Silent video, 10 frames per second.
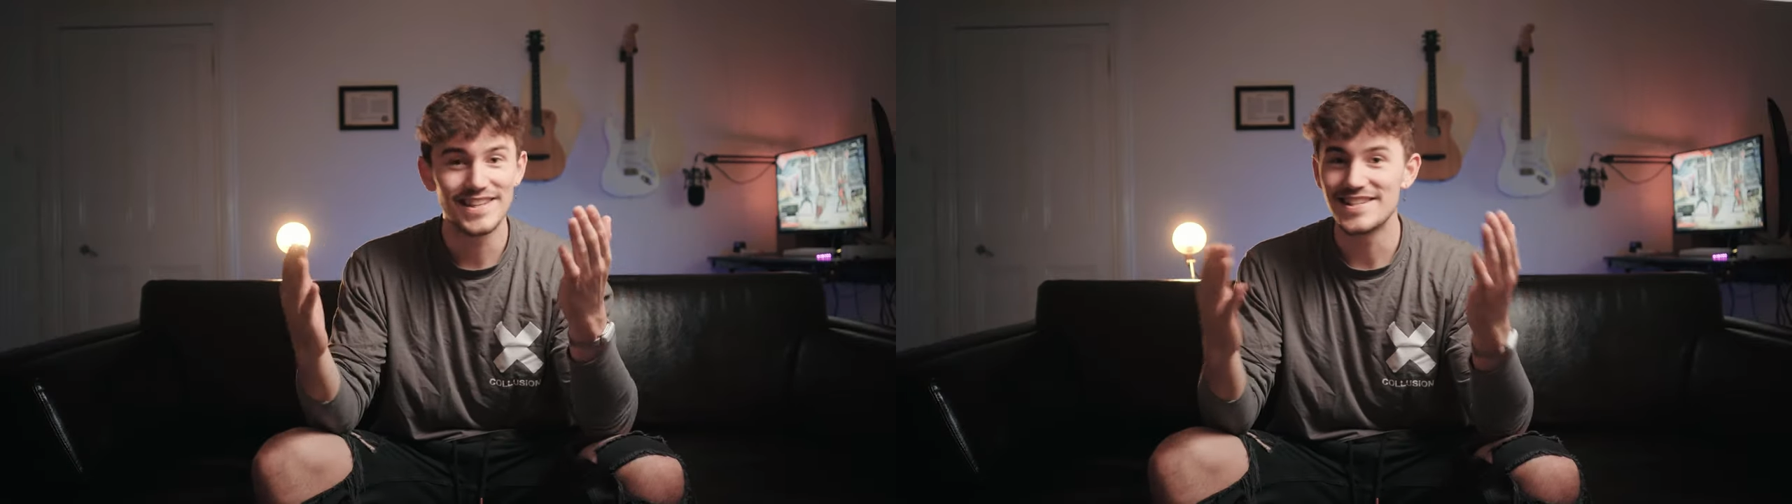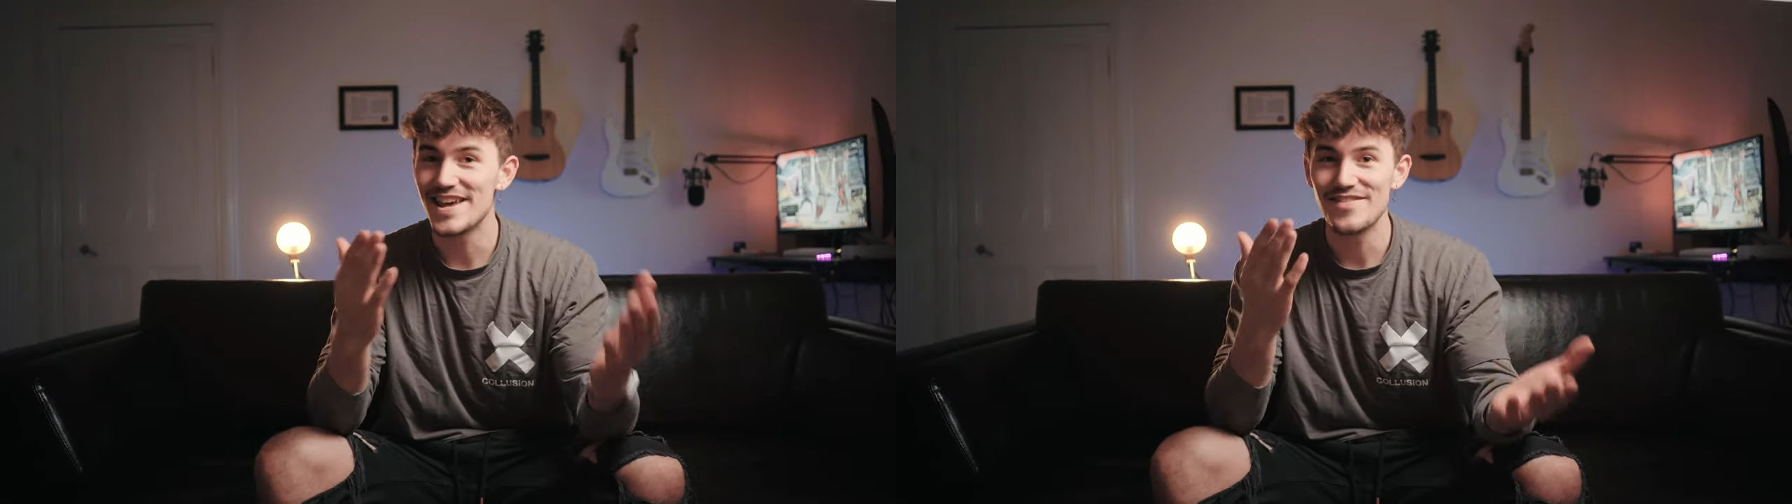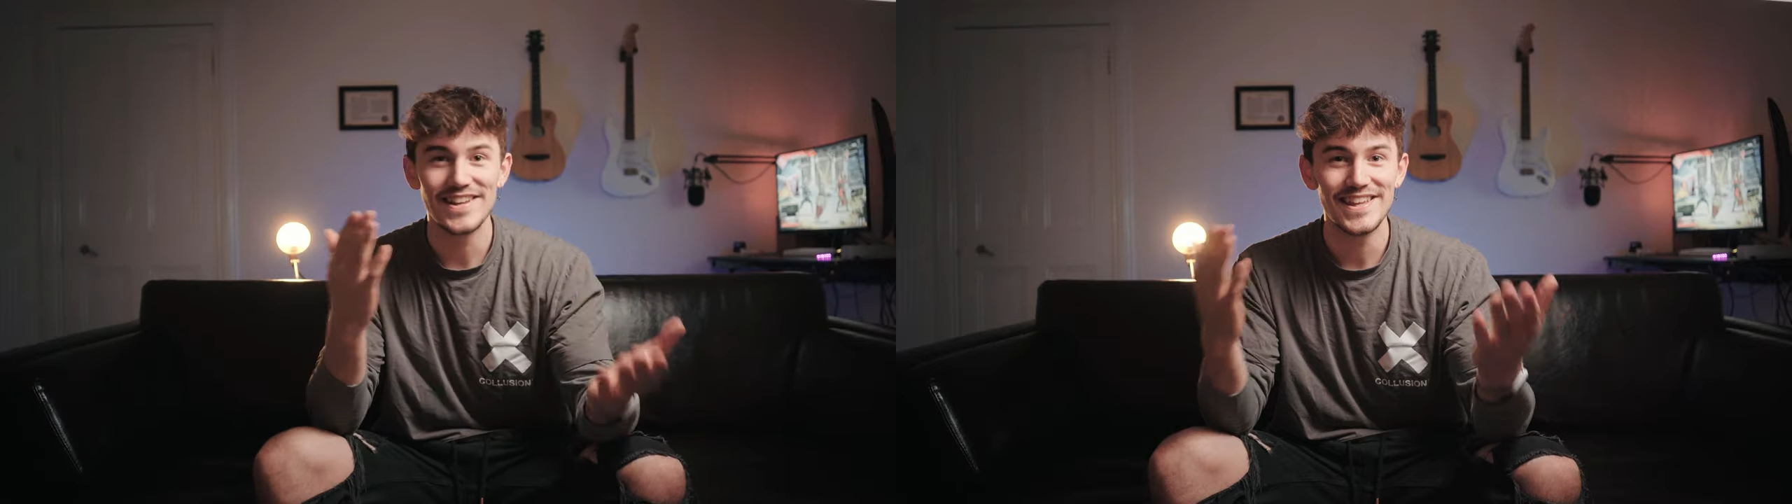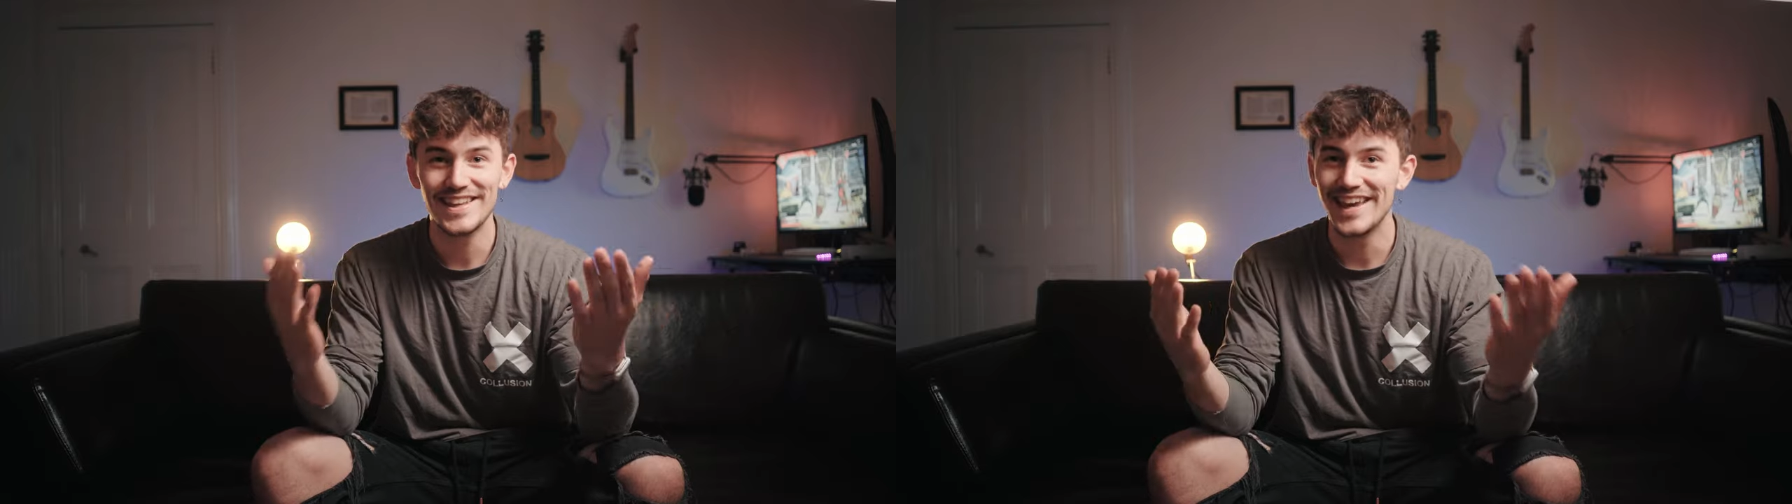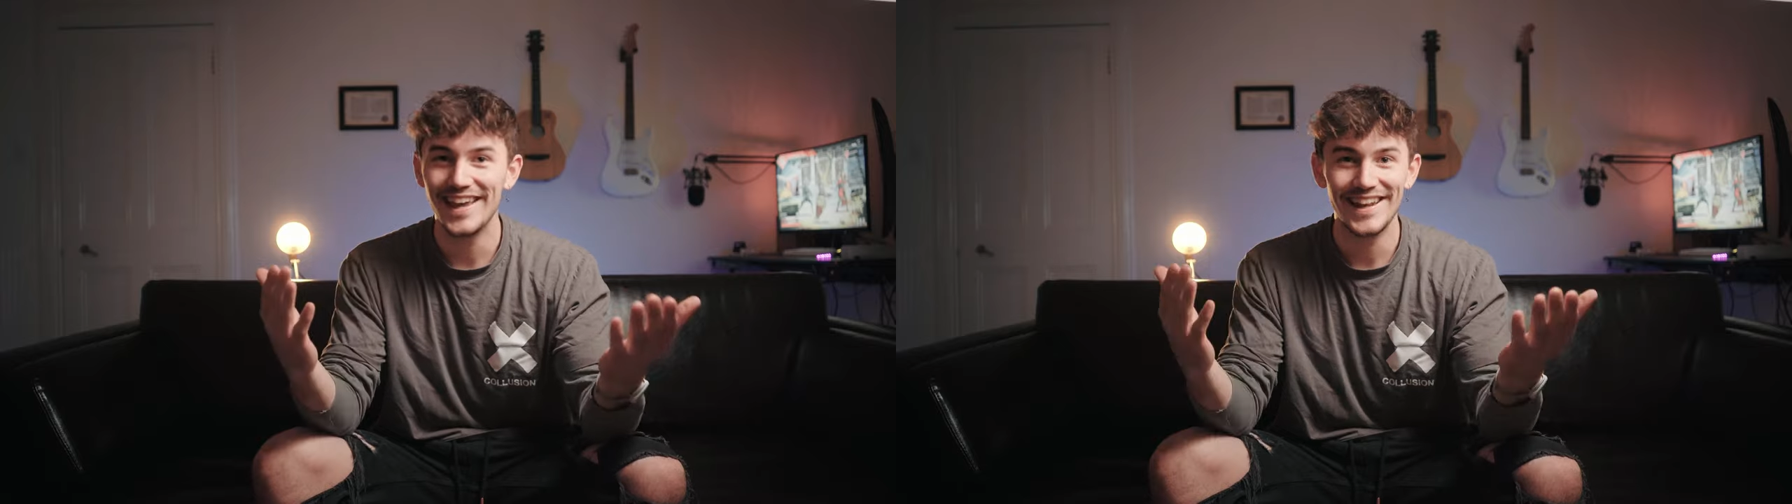to 70
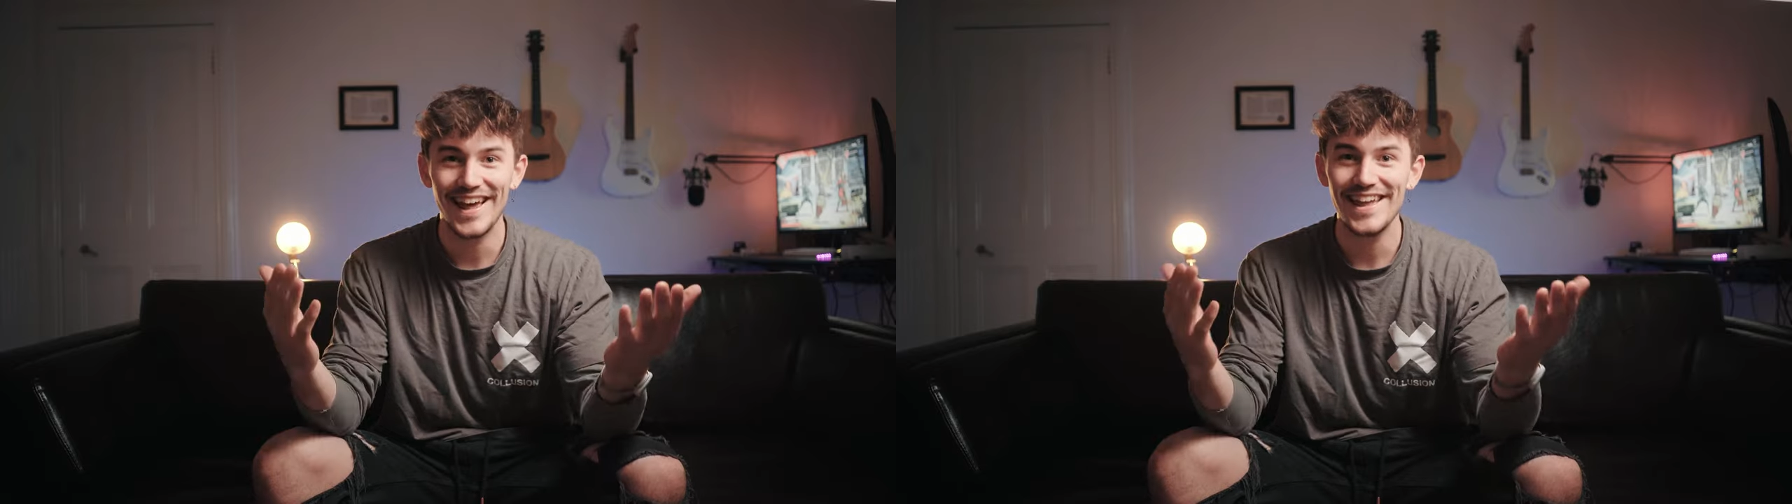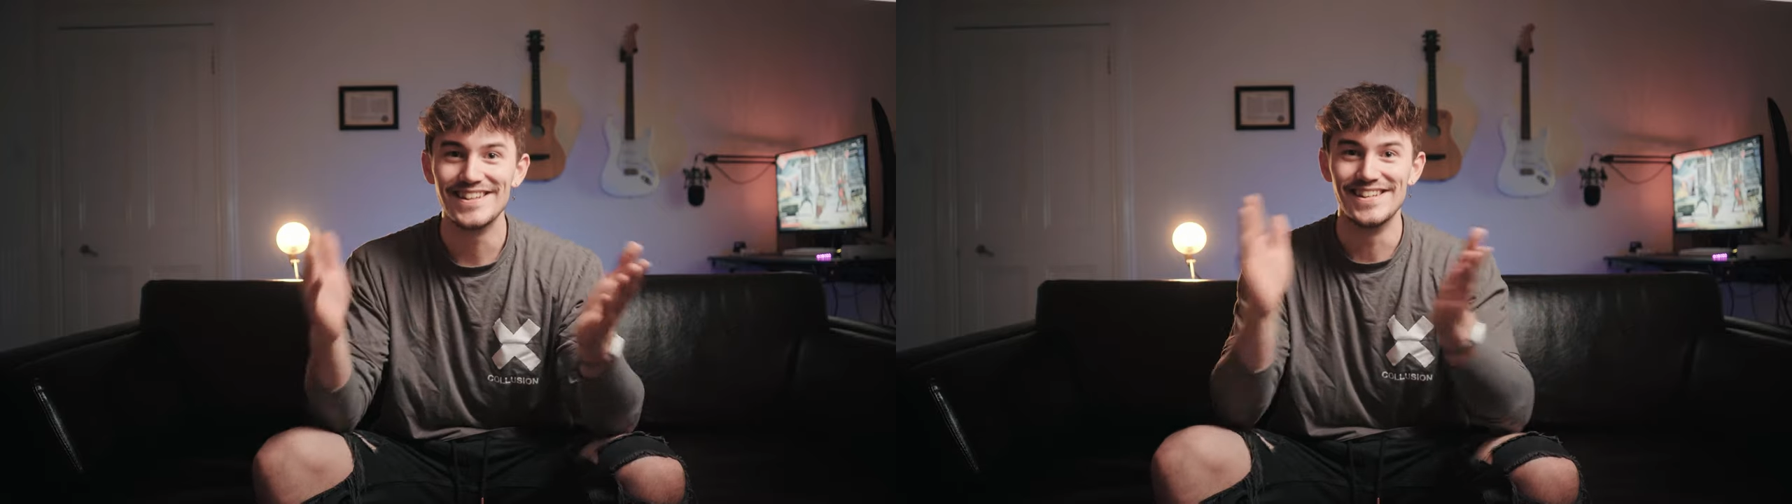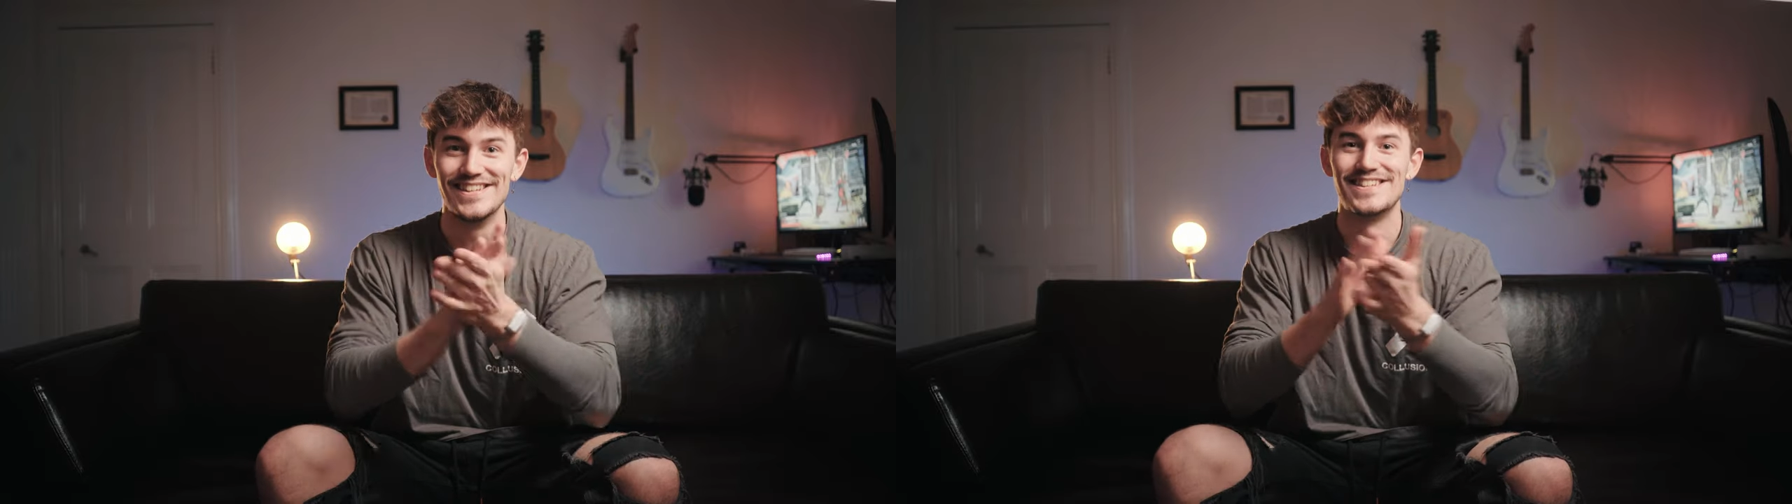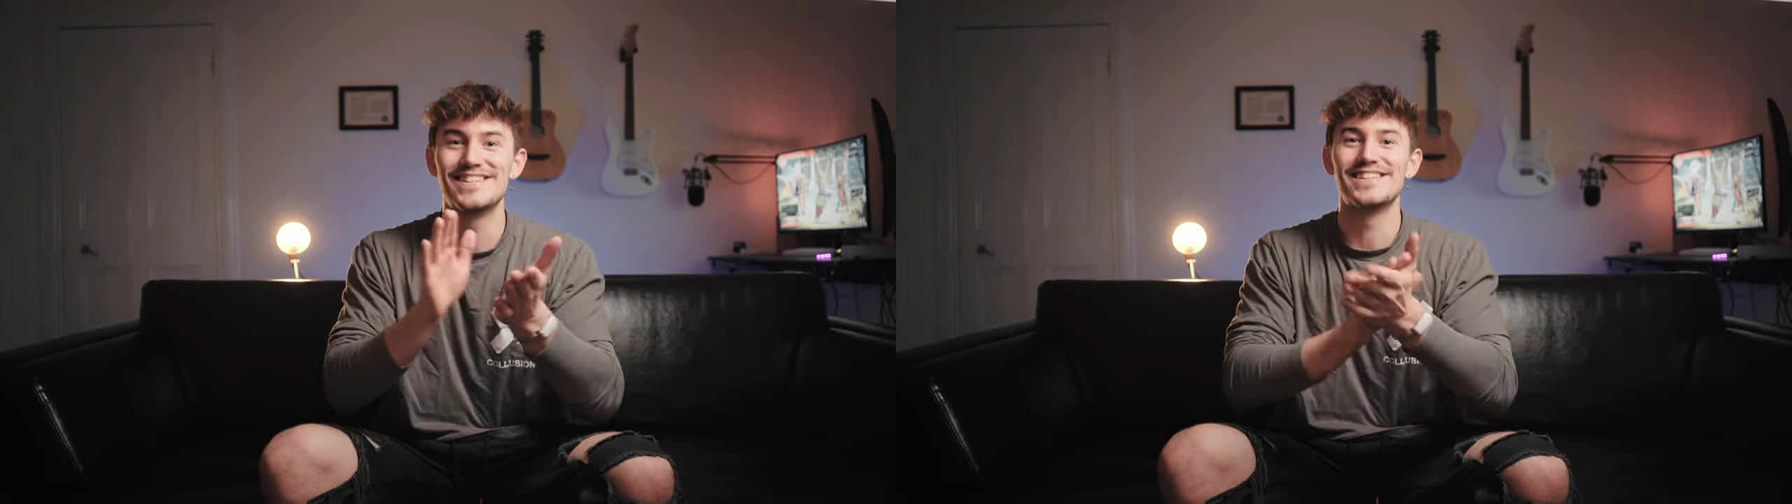kit lens.